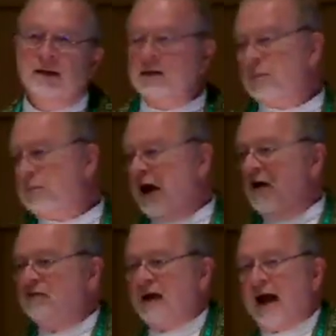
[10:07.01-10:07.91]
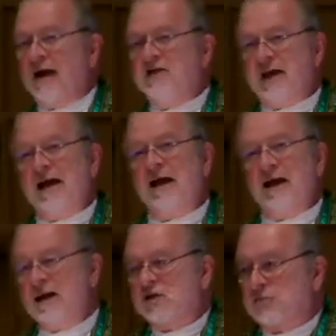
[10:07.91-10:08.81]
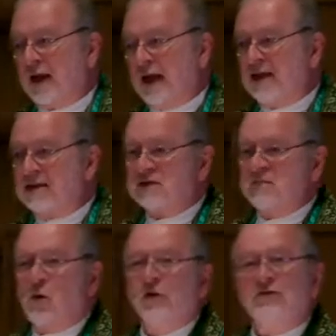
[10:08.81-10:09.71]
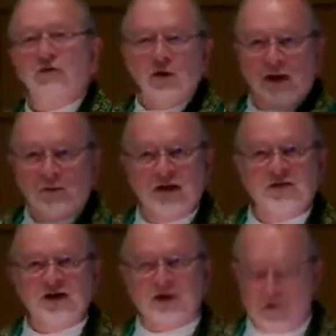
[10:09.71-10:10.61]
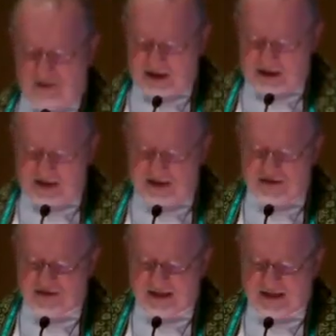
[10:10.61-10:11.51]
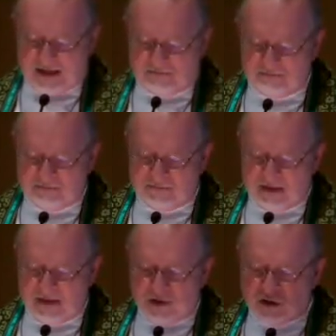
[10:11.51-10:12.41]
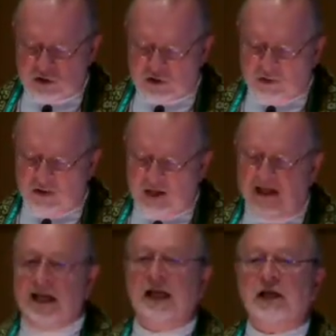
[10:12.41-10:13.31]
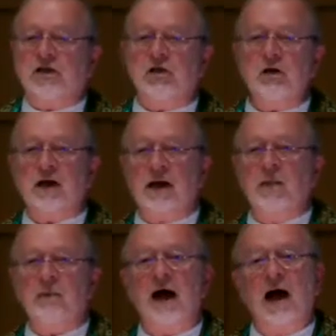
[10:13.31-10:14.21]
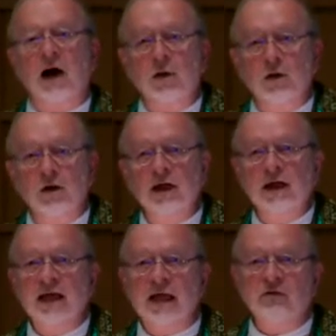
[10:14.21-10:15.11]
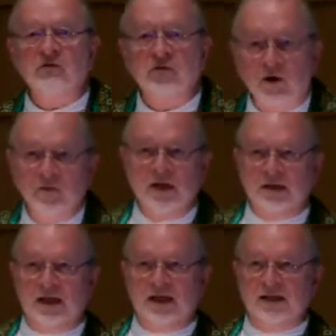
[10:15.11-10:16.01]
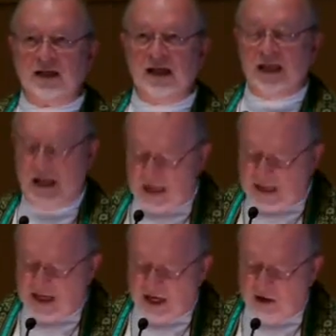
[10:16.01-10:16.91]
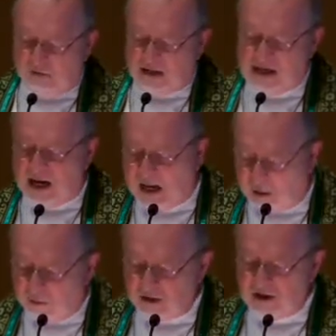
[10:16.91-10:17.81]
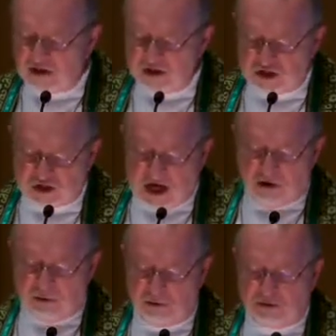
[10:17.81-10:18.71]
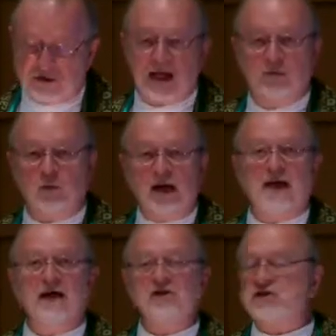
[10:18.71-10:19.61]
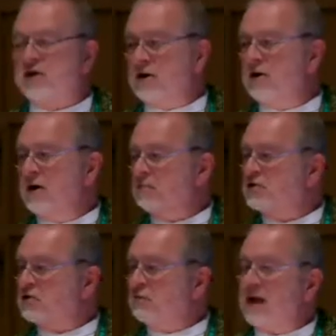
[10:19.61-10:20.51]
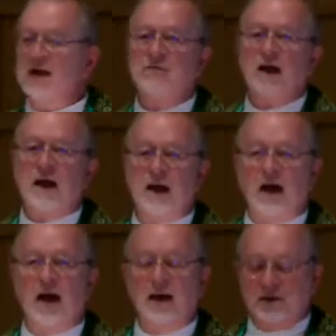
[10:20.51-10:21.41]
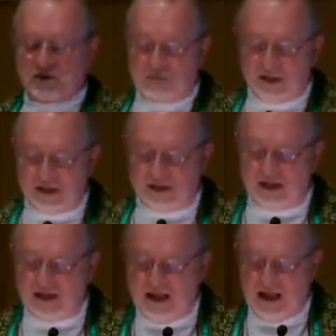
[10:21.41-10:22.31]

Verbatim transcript: The prophet Isaiah explains more fully what Zechariah is saying. Surely he took up our infirmities, he carried our sorrows, yet we considered him stricken by God, smitten,